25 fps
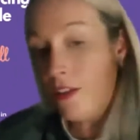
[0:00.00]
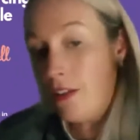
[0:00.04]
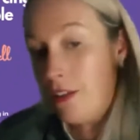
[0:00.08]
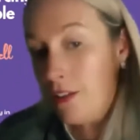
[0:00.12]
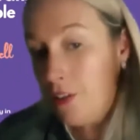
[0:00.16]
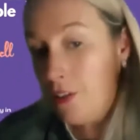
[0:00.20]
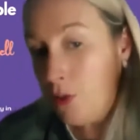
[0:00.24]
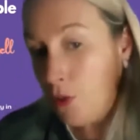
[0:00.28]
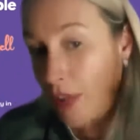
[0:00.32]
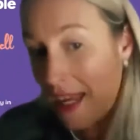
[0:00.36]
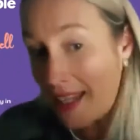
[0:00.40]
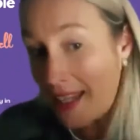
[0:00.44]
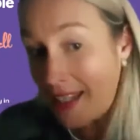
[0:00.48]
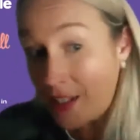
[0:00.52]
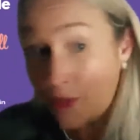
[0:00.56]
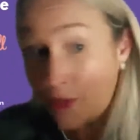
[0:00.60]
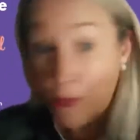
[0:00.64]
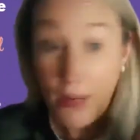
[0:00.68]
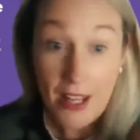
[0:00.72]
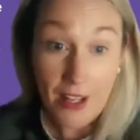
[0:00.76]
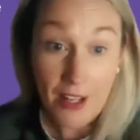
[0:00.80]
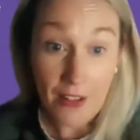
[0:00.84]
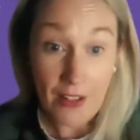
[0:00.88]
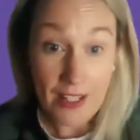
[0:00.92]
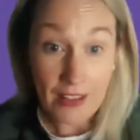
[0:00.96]
You'll get to
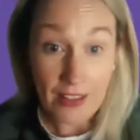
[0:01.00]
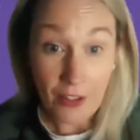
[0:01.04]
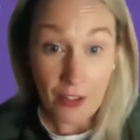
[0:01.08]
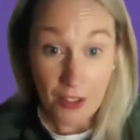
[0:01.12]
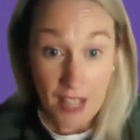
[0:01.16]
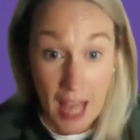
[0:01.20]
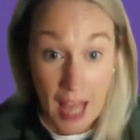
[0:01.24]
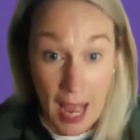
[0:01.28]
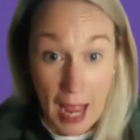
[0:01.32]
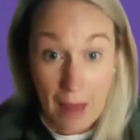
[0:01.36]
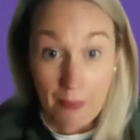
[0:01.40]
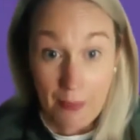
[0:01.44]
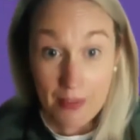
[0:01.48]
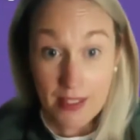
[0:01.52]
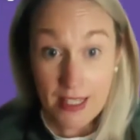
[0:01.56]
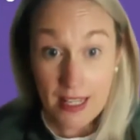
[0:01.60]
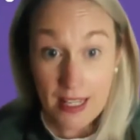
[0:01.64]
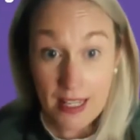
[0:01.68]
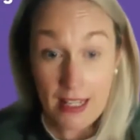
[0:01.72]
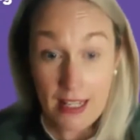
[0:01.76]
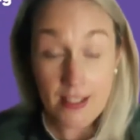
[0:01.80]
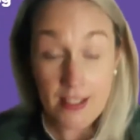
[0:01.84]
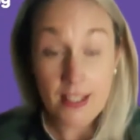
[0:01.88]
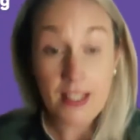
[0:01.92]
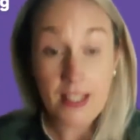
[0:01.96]
reiterate their
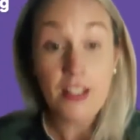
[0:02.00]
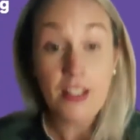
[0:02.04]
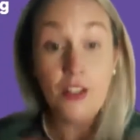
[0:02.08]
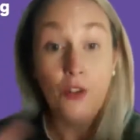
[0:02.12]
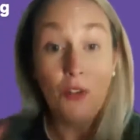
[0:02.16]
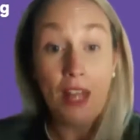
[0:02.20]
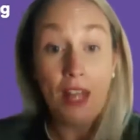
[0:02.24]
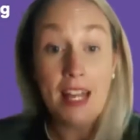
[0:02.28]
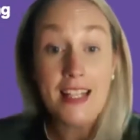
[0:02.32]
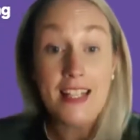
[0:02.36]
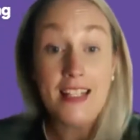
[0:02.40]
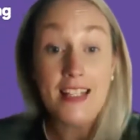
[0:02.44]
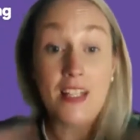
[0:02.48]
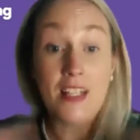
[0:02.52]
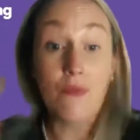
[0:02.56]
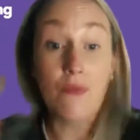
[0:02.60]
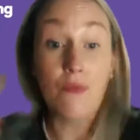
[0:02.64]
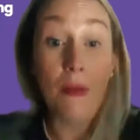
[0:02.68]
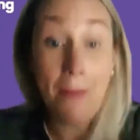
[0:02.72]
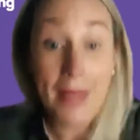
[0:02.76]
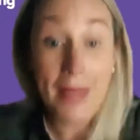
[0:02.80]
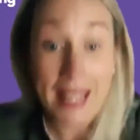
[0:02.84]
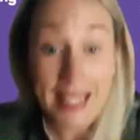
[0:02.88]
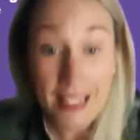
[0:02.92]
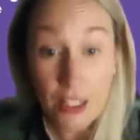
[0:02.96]
timescales, you'll get to
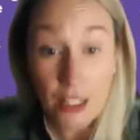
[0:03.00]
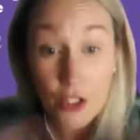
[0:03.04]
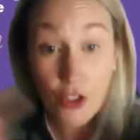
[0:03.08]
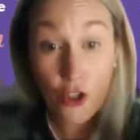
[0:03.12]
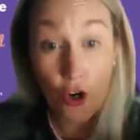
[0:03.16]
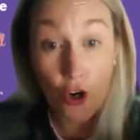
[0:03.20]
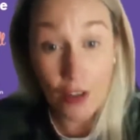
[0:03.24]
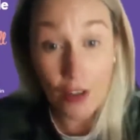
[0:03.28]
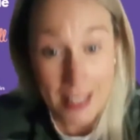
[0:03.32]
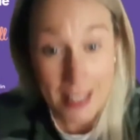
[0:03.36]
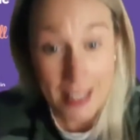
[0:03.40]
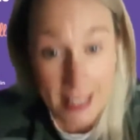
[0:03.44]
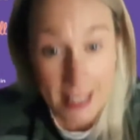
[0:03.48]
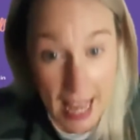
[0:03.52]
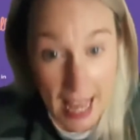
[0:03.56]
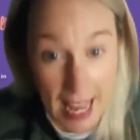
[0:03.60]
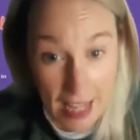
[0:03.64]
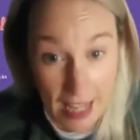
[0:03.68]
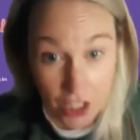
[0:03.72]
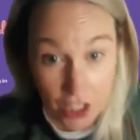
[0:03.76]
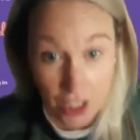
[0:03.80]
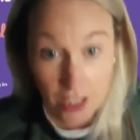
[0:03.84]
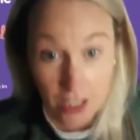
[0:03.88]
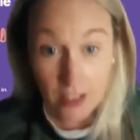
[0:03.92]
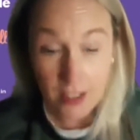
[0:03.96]
repeat your
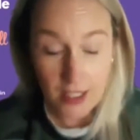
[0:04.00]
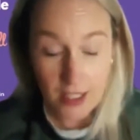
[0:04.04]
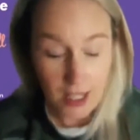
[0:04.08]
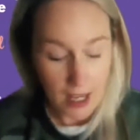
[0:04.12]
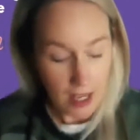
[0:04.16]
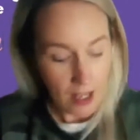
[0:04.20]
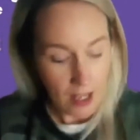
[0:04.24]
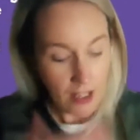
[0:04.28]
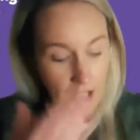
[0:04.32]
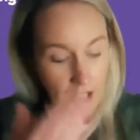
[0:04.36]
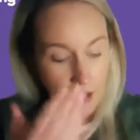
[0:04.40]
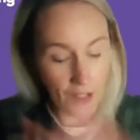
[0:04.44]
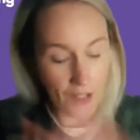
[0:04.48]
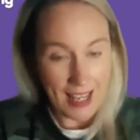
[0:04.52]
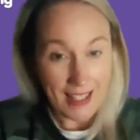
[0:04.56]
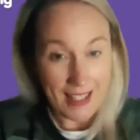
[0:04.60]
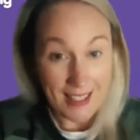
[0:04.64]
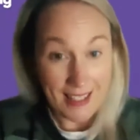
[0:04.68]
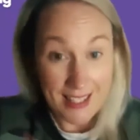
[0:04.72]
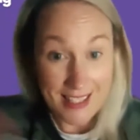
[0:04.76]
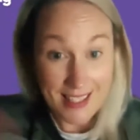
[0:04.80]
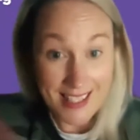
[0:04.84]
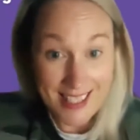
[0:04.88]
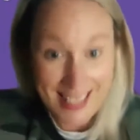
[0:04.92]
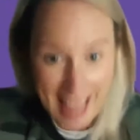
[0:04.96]
intentions, you'll get
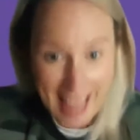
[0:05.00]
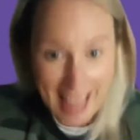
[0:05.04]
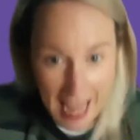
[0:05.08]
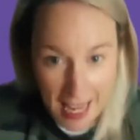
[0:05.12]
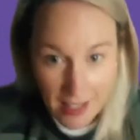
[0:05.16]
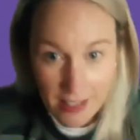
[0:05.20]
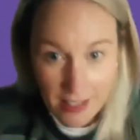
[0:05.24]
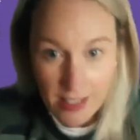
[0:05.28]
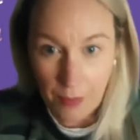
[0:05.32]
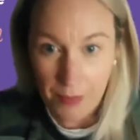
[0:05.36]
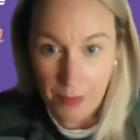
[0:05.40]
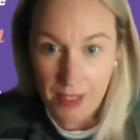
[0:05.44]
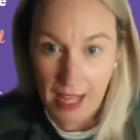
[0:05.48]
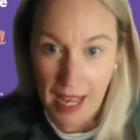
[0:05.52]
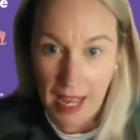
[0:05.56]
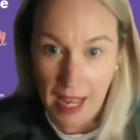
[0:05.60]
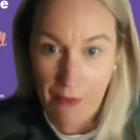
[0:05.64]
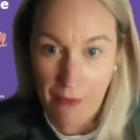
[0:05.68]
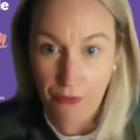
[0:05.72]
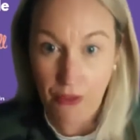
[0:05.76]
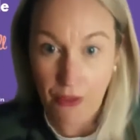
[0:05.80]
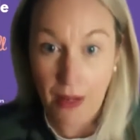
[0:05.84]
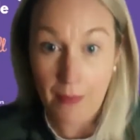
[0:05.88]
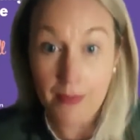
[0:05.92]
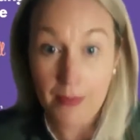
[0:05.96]
to set some time
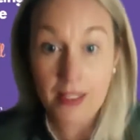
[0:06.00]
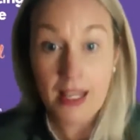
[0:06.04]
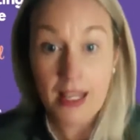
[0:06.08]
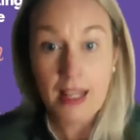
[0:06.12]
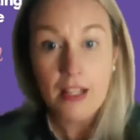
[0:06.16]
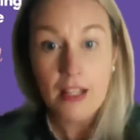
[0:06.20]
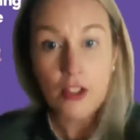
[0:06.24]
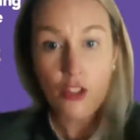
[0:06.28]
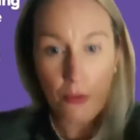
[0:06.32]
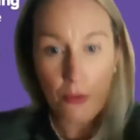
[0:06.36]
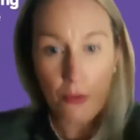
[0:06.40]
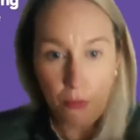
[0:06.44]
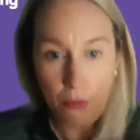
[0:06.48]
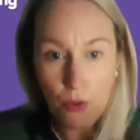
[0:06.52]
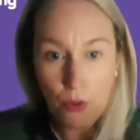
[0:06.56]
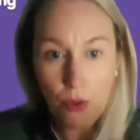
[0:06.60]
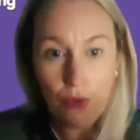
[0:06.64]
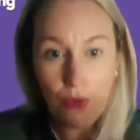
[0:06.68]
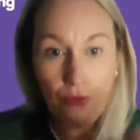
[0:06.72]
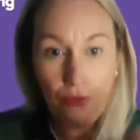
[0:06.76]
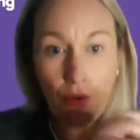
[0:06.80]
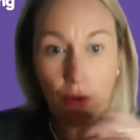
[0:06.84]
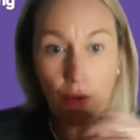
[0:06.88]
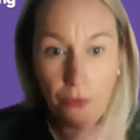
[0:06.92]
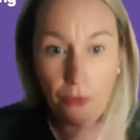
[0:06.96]
frames to
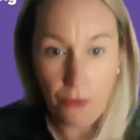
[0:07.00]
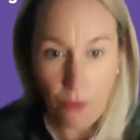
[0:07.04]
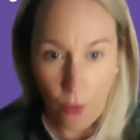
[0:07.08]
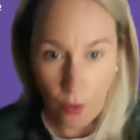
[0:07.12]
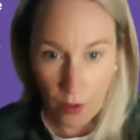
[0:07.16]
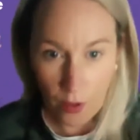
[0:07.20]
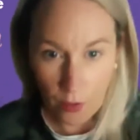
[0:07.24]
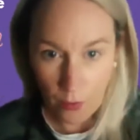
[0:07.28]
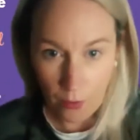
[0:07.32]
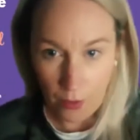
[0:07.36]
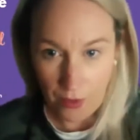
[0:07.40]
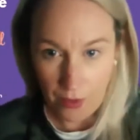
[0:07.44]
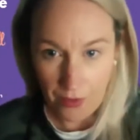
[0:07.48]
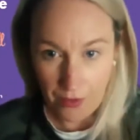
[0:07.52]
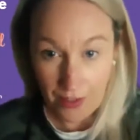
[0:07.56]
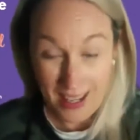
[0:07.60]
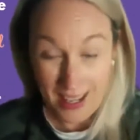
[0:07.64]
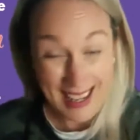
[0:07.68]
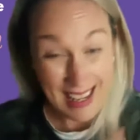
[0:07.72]
move forward with.